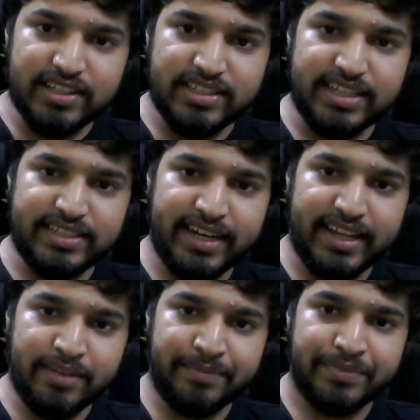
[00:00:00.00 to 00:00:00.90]

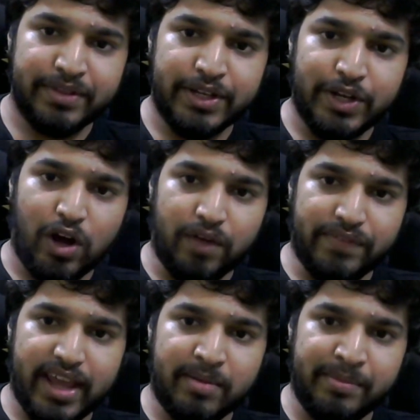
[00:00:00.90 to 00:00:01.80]
GCD of
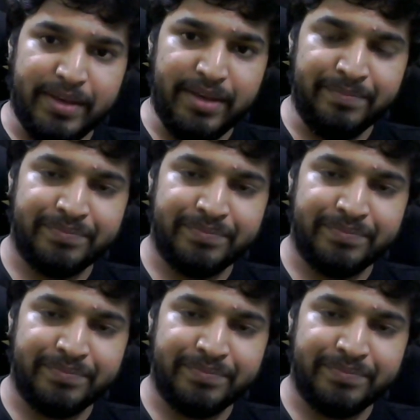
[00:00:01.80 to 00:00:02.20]
A comma B